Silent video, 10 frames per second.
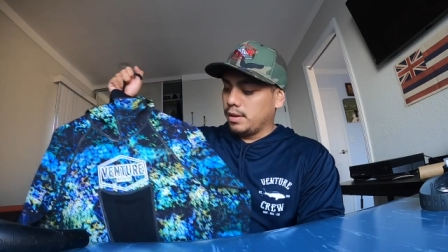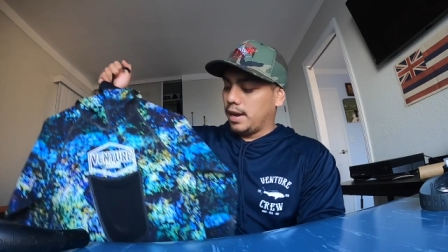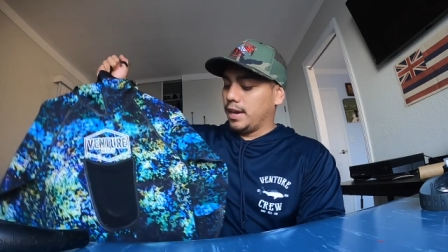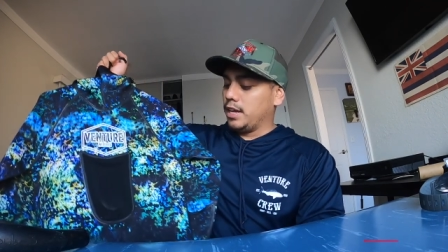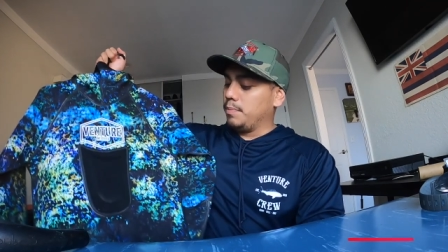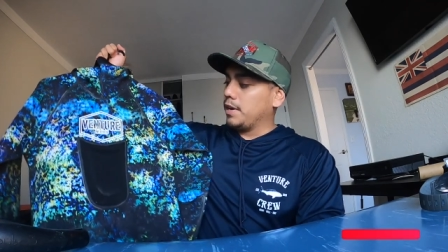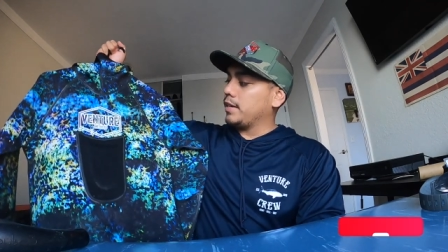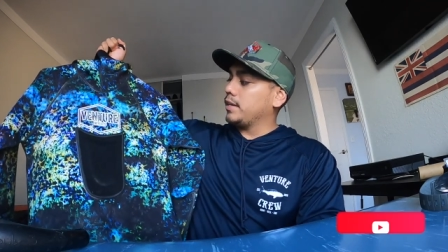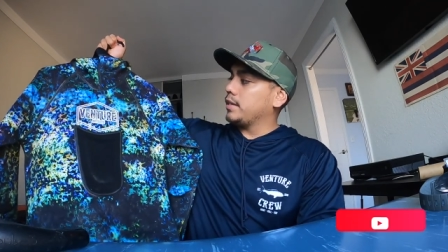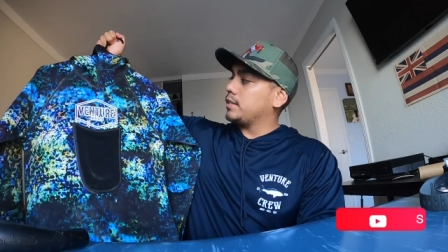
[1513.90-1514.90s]
and I keep it
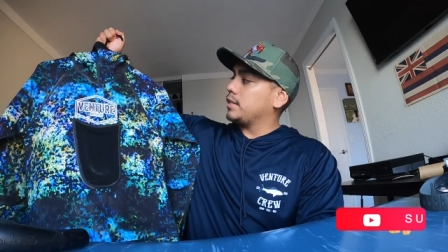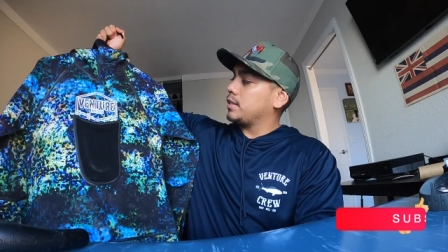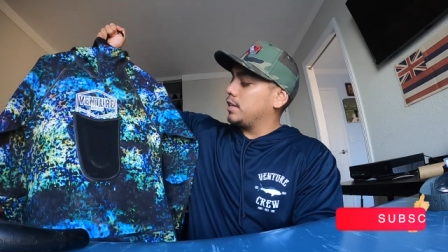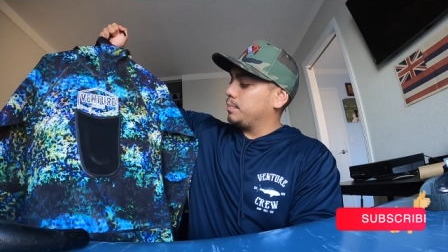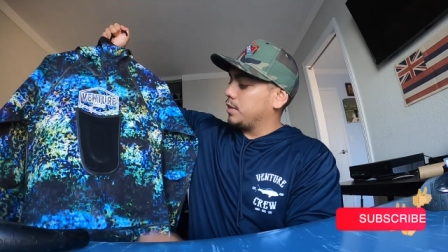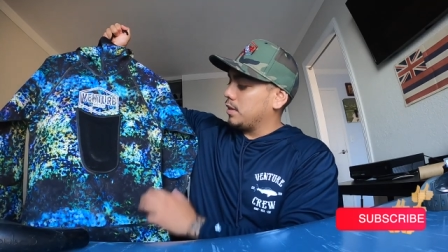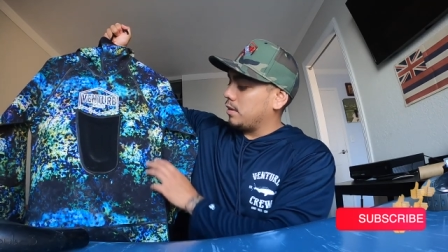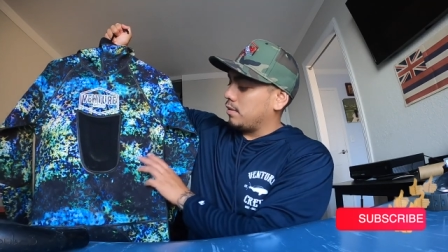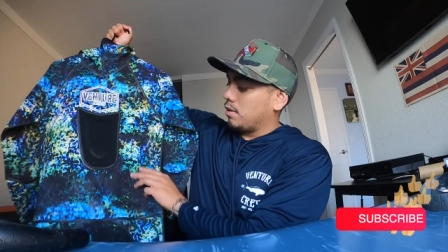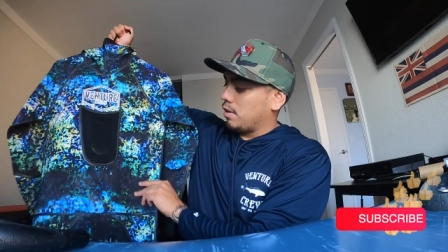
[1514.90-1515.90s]
like this. This keeps
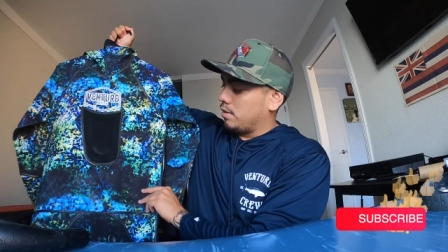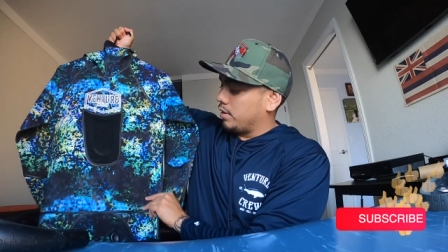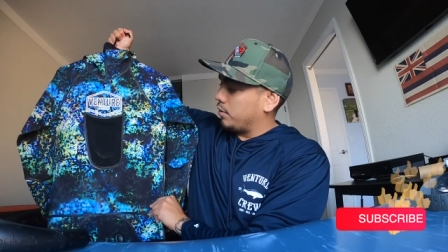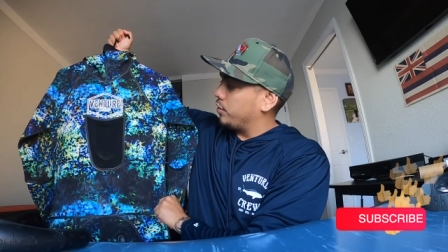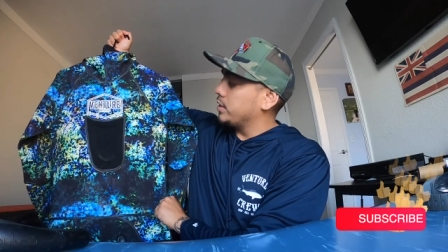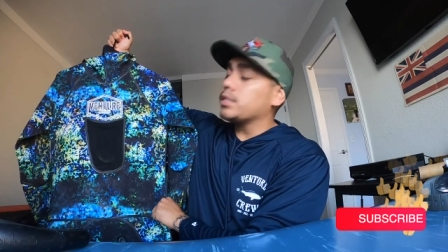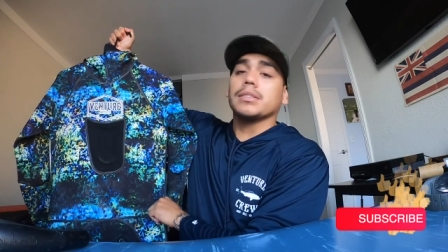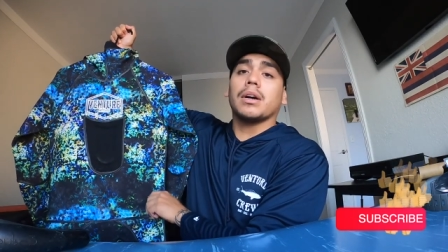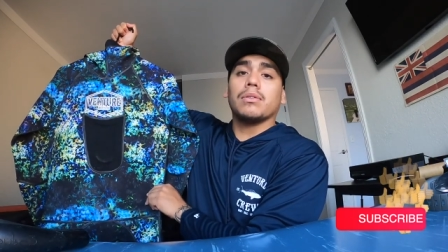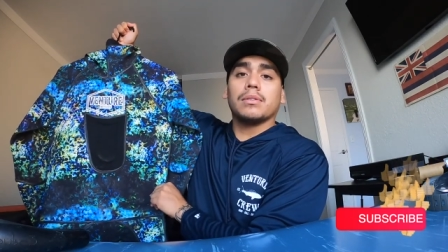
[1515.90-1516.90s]
the along the
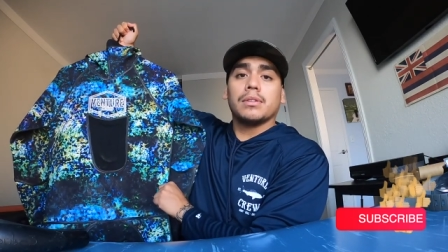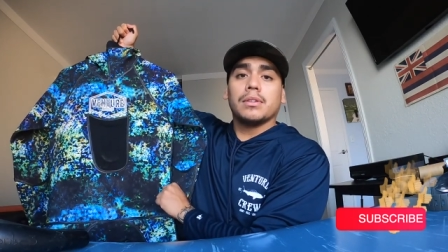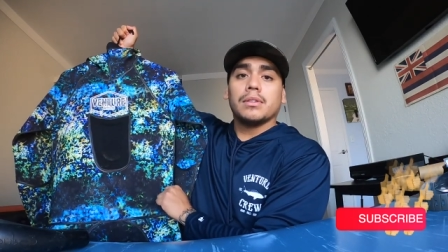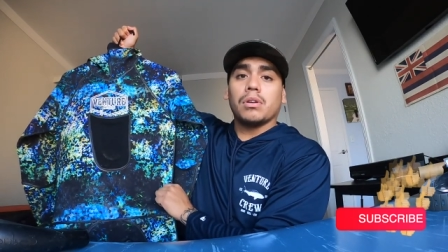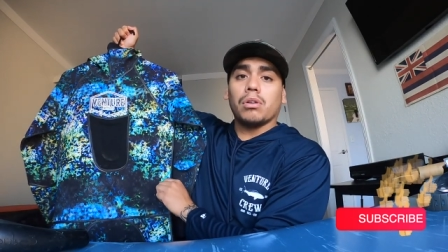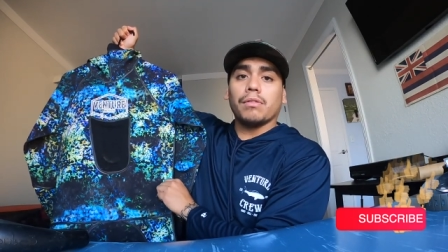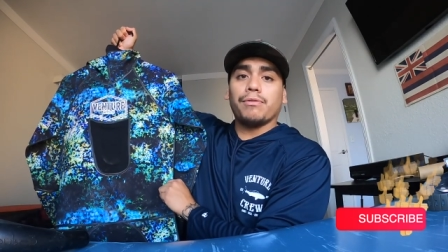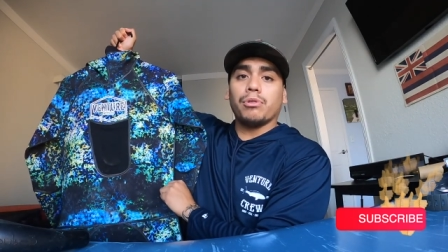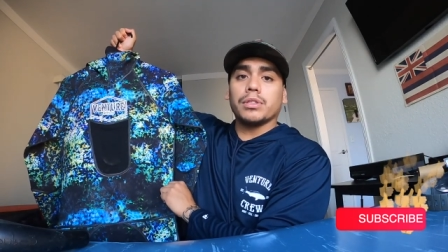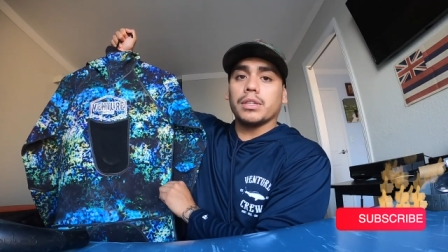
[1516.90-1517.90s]
creases out, all the
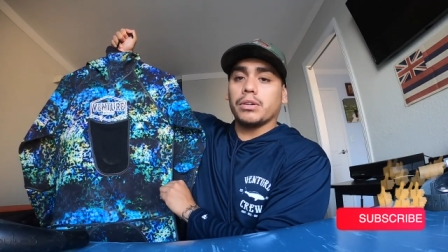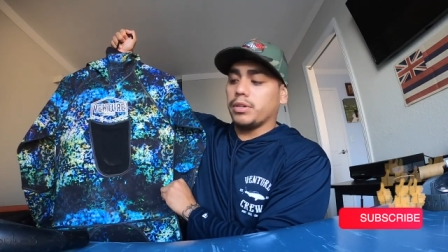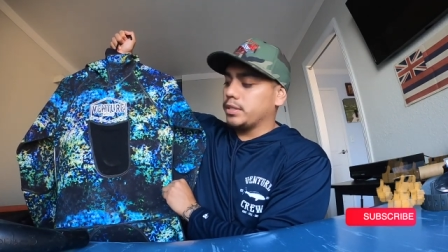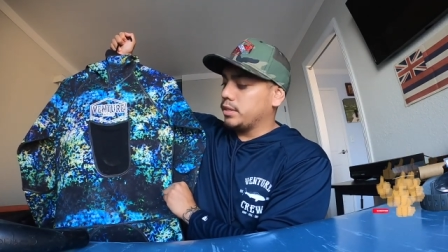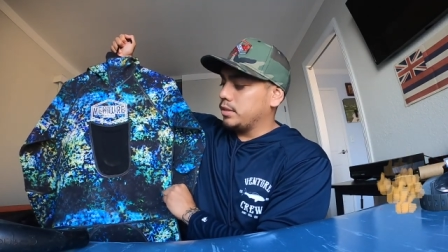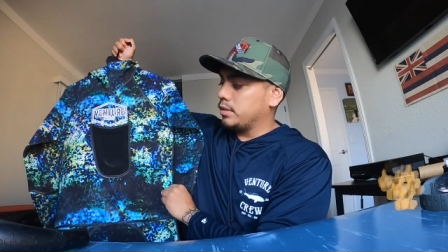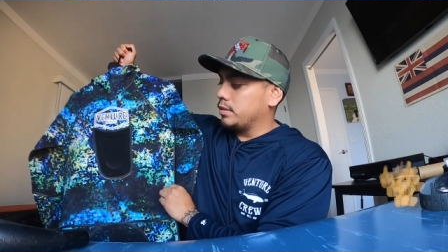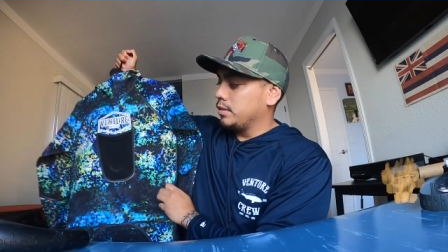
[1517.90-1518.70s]
folds and the creases.